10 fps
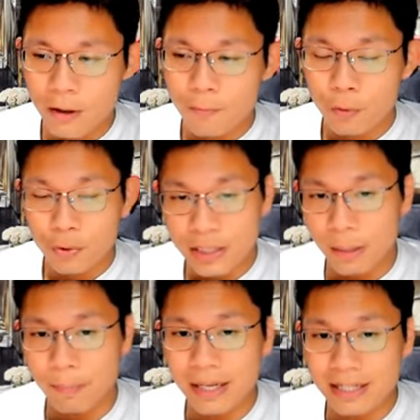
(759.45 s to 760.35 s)
you'll see the
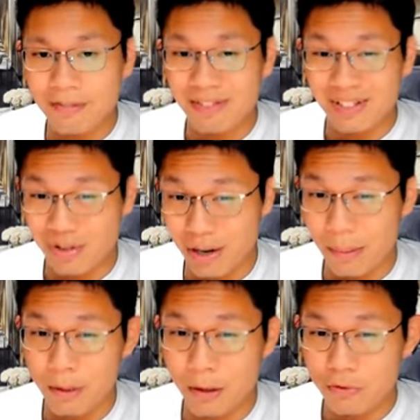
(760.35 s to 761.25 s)
PSF is quite a
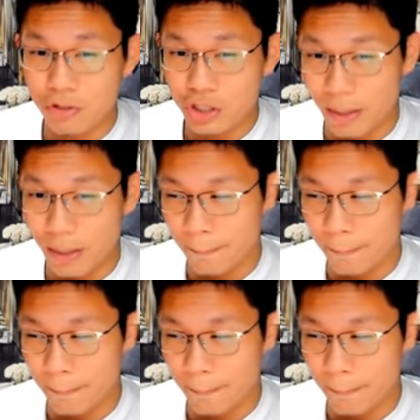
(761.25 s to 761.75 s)
bit of jump.